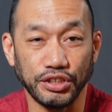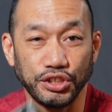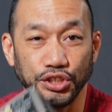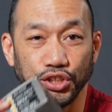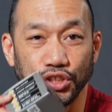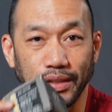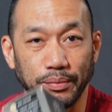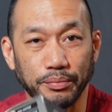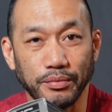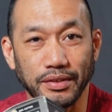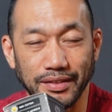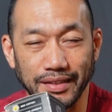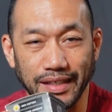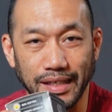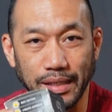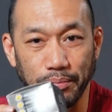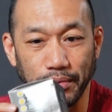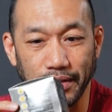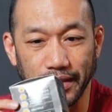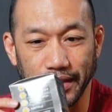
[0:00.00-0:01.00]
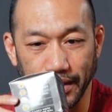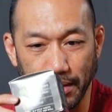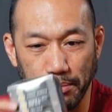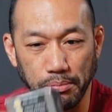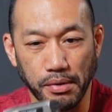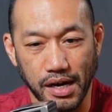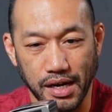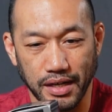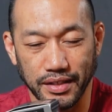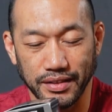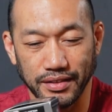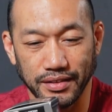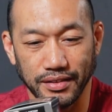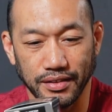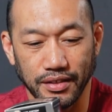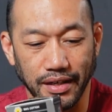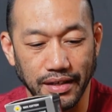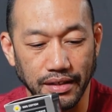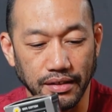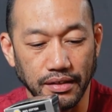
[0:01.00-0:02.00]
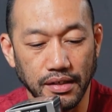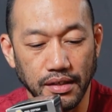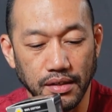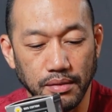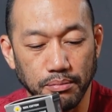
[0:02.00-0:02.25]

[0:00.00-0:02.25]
ship the tape in a box, right?